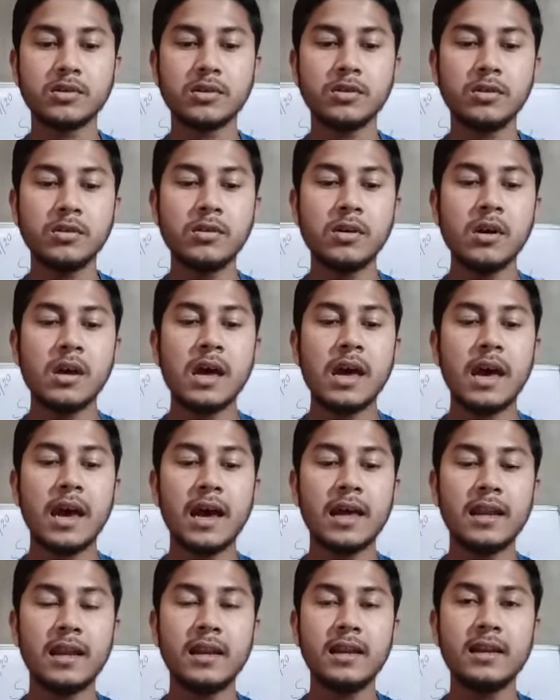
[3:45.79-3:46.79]
So
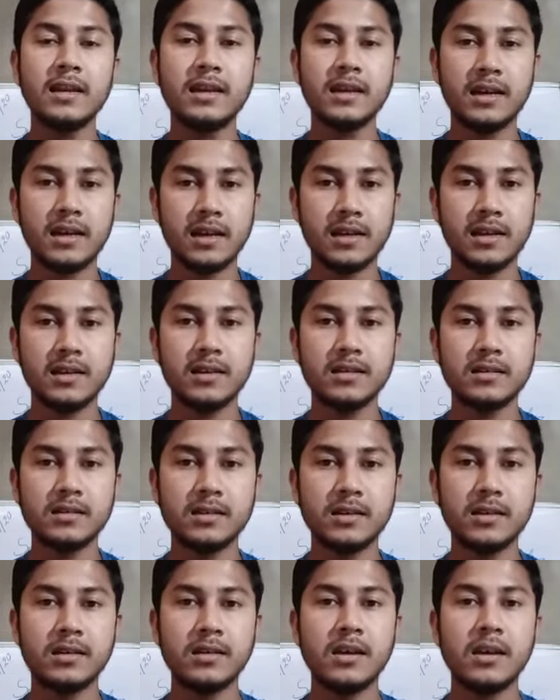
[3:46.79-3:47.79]
analytical
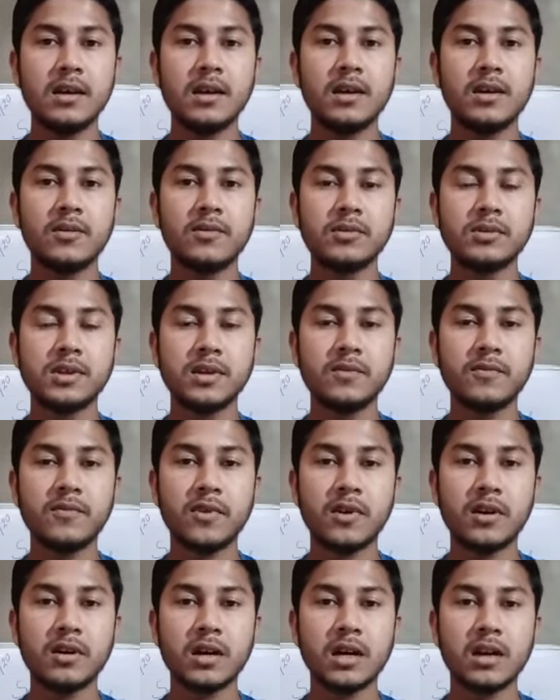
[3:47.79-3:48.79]
engine using
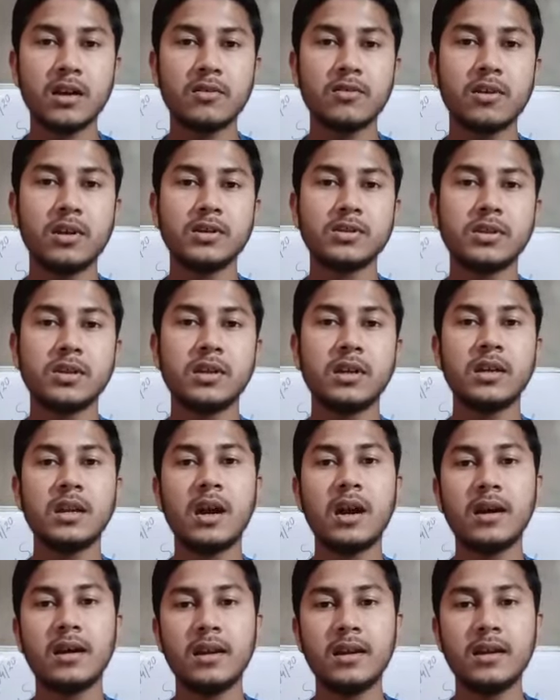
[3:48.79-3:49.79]
for calculation in
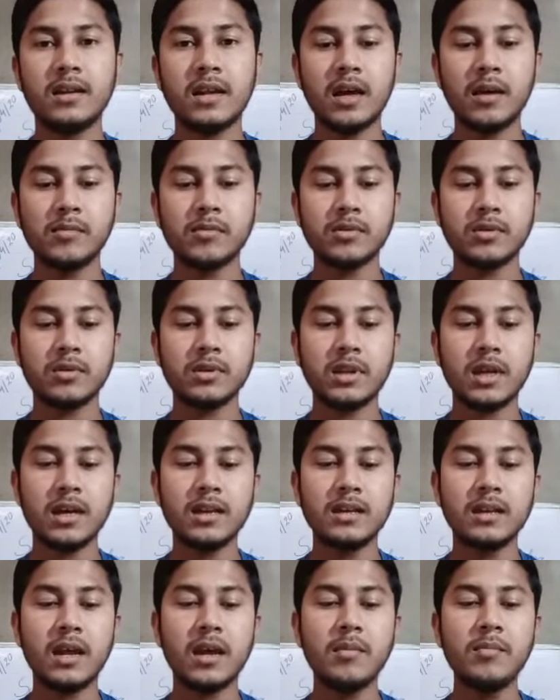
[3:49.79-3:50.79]
early time. So
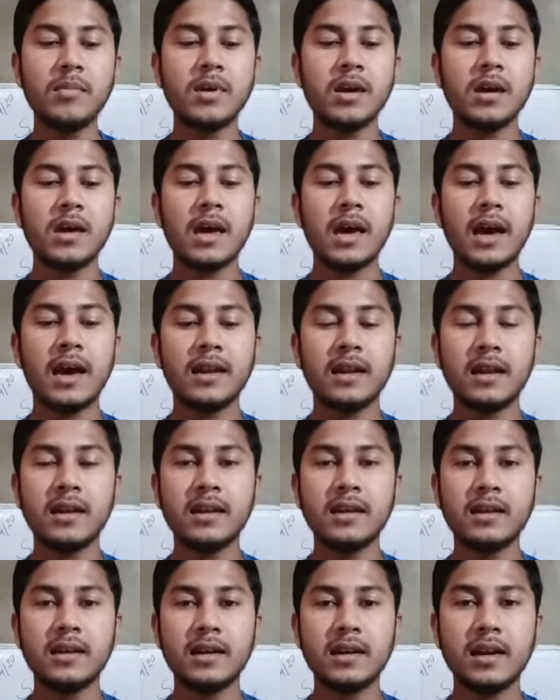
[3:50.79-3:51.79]
that time
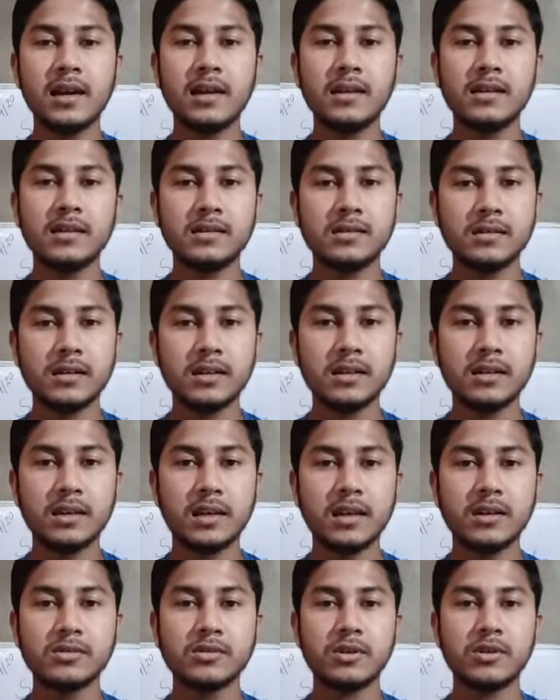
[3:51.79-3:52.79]
analytical engine
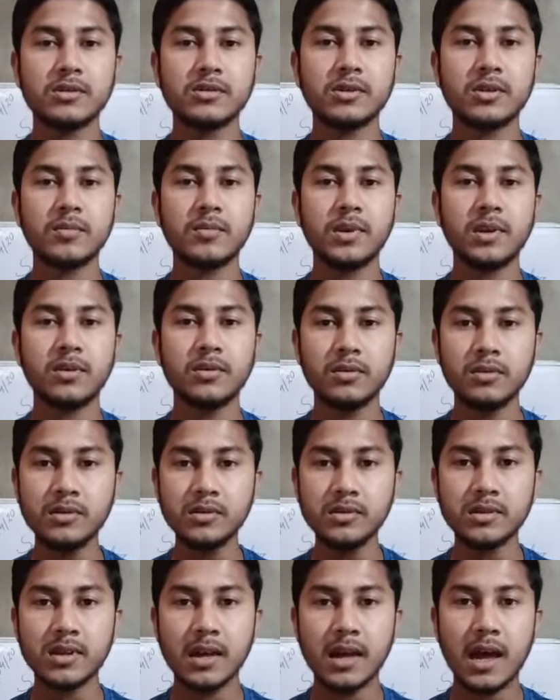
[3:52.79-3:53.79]
things also be
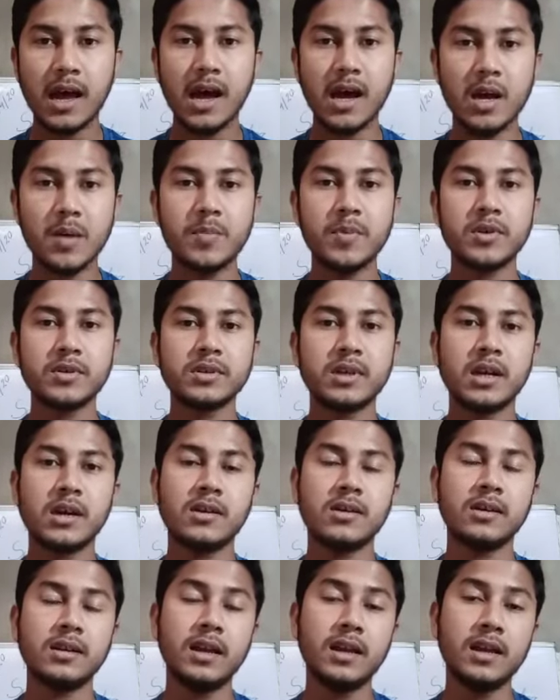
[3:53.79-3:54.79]
used IPO
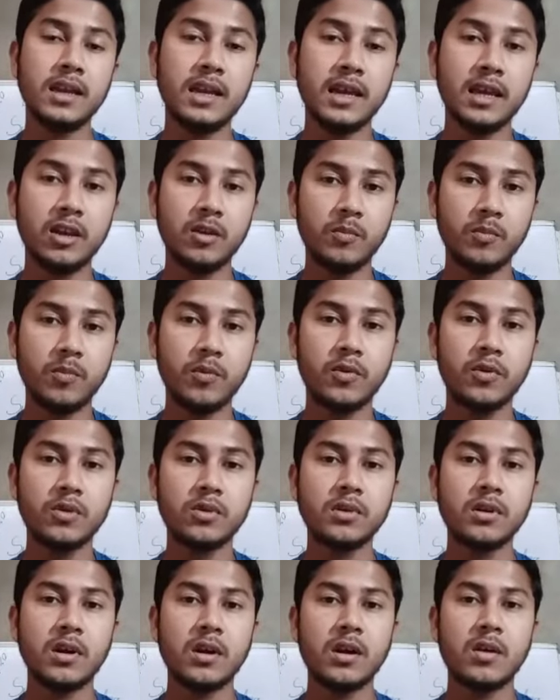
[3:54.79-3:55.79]
cycle, that
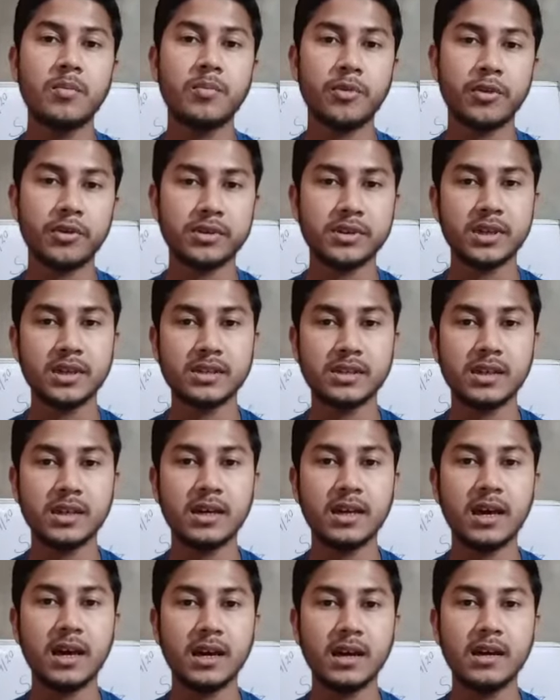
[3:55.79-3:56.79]
input
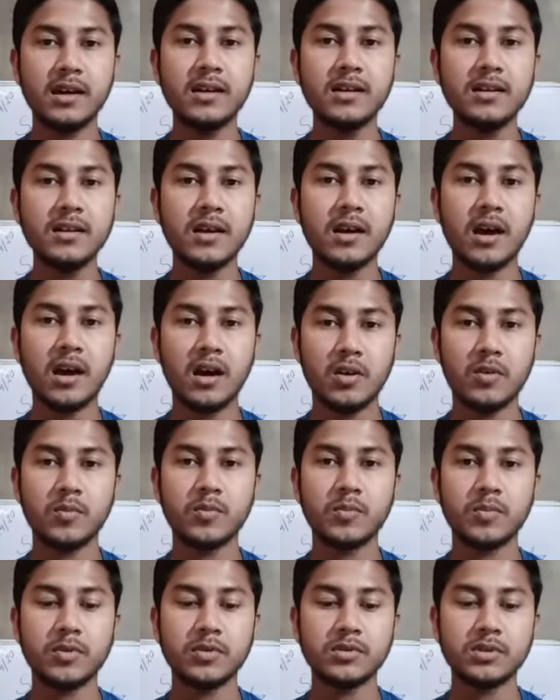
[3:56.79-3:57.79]
processing and
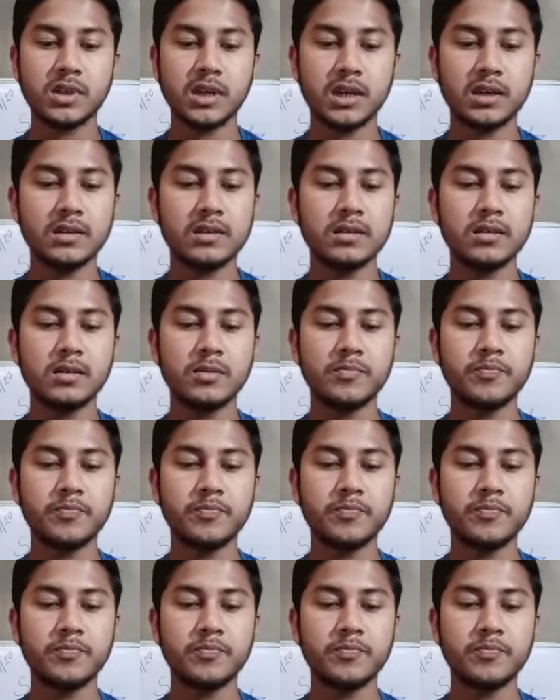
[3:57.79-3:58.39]
output cycle.